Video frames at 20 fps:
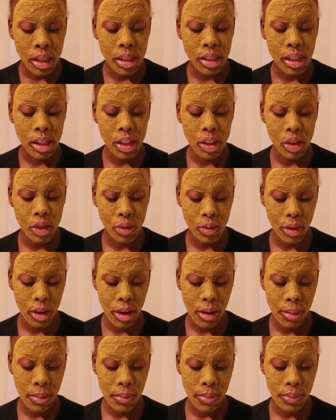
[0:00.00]
Tea
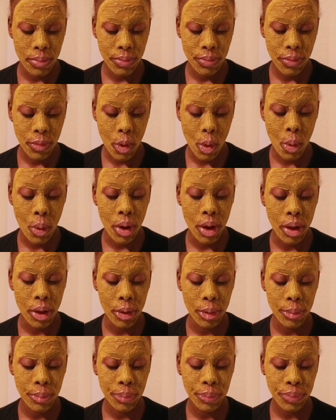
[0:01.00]
tree
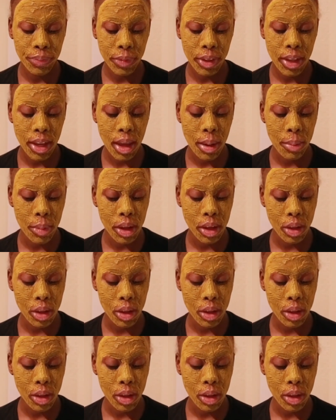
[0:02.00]
oil can be